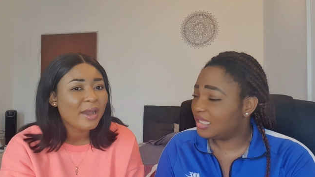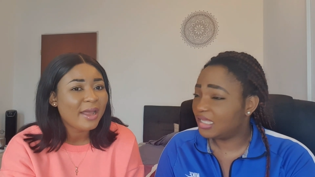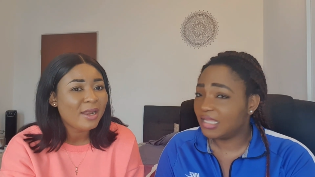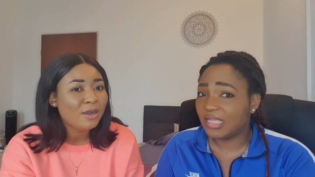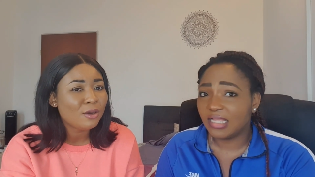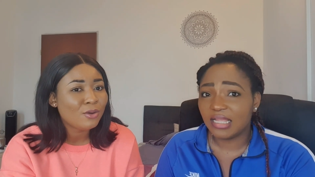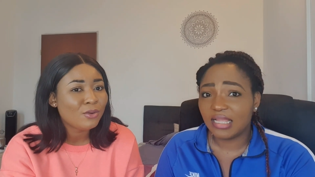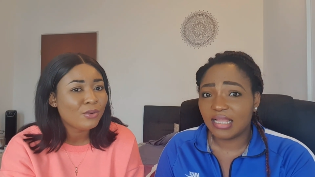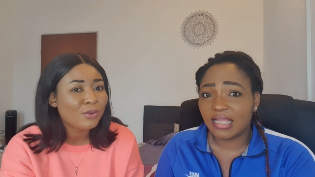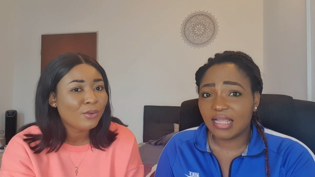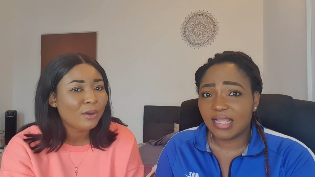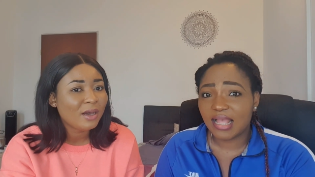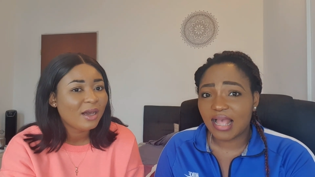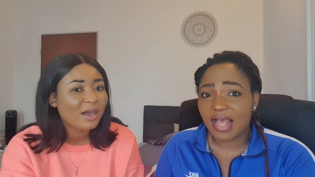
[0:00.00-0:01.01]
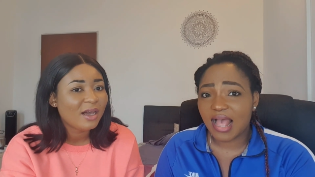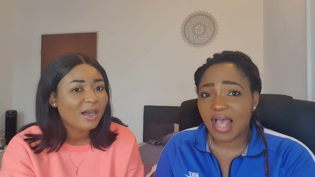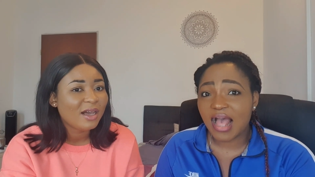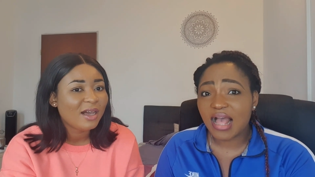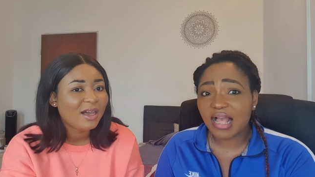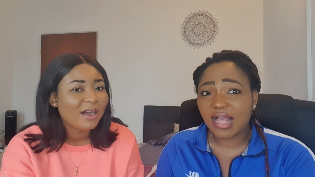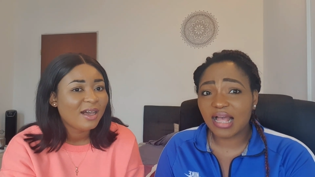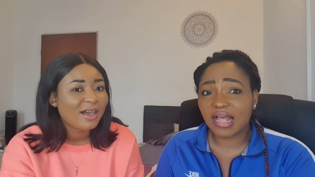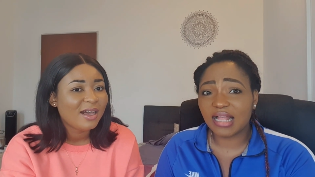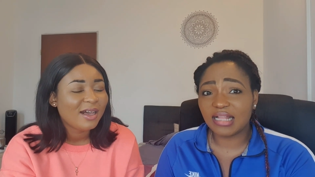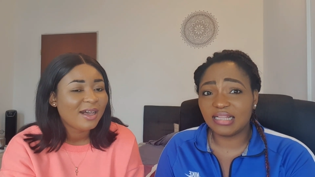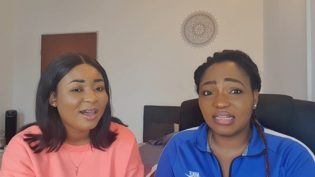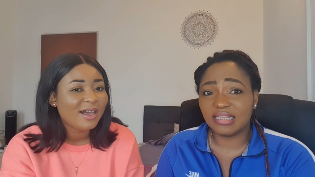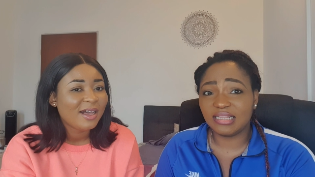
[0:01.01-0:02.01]
Speaker 1: Hello.
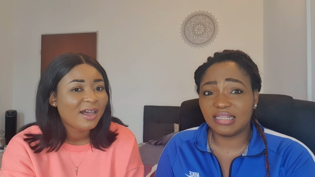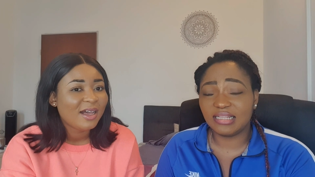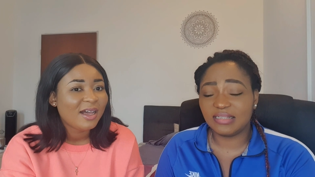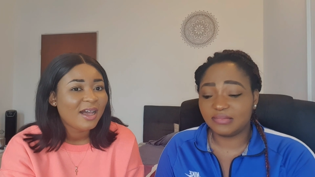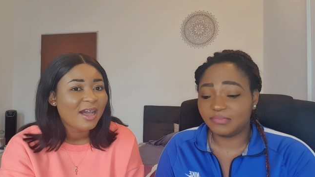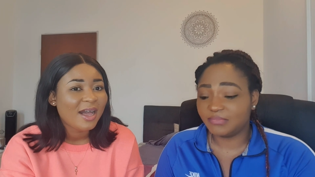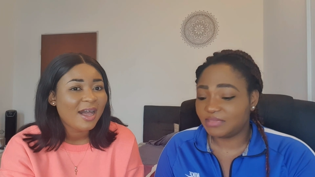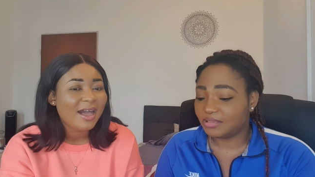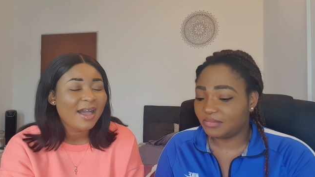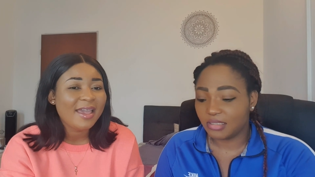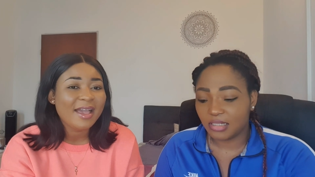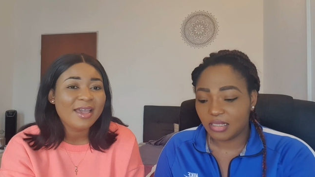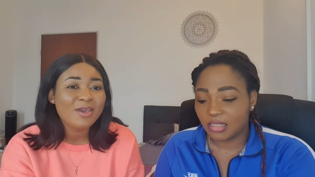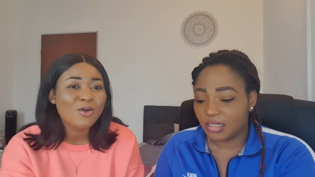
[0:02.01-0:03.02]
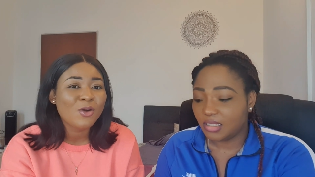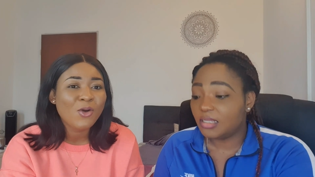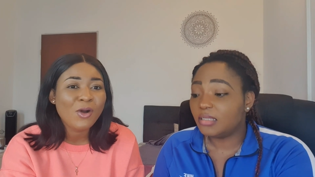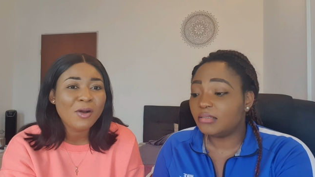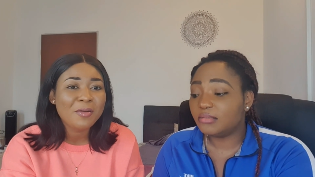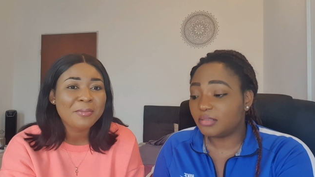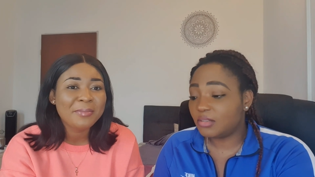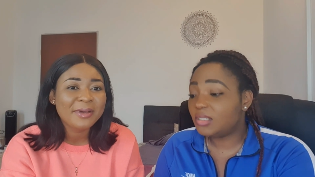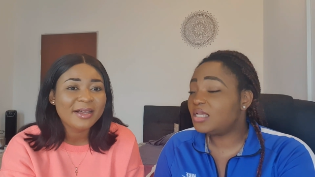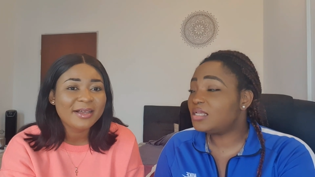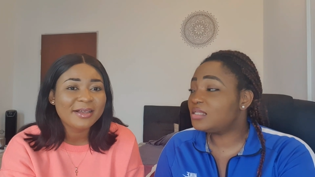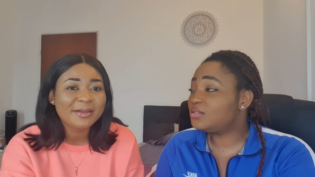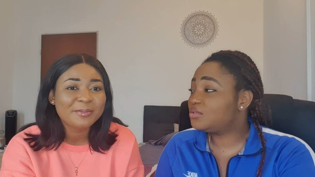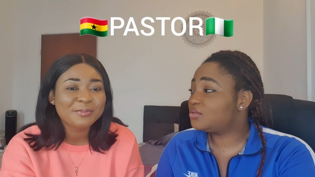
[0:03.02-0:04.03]
Uncle. I, I hope. Uh,
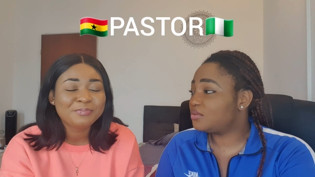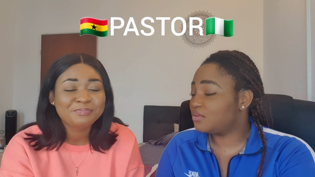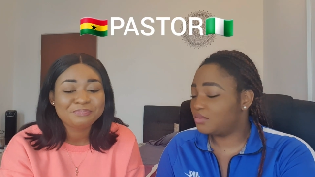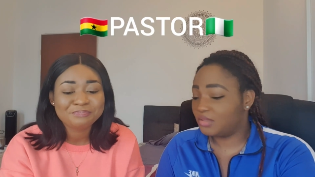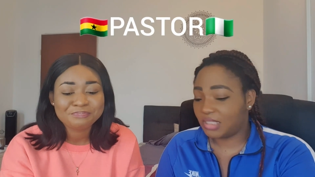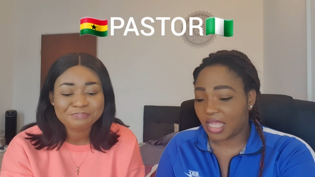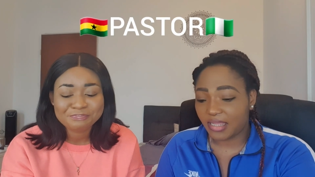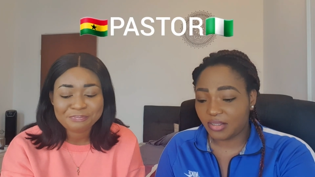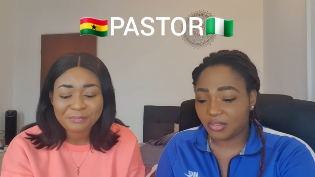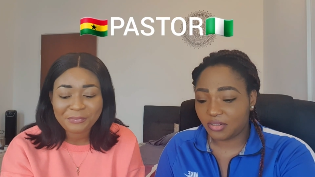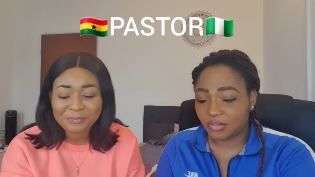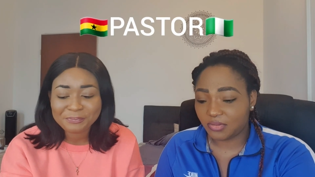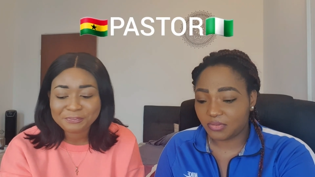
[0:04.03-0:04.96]
you do. Thank you.